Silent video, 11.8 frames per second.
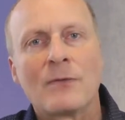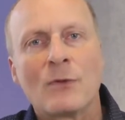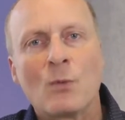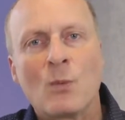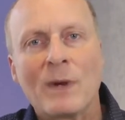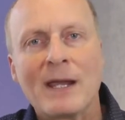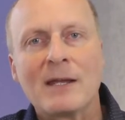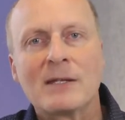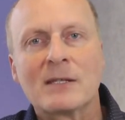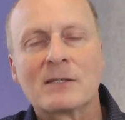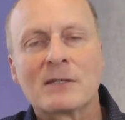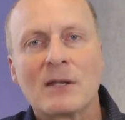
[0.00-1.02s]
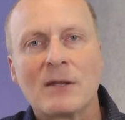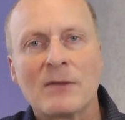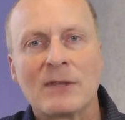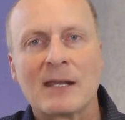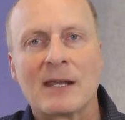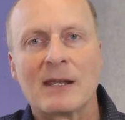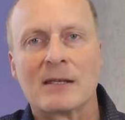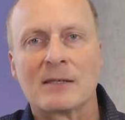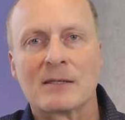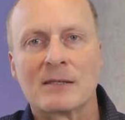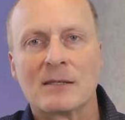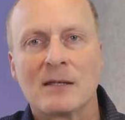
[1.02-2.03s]
The weirdest thing
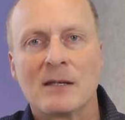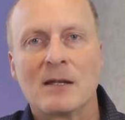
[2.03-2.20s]
is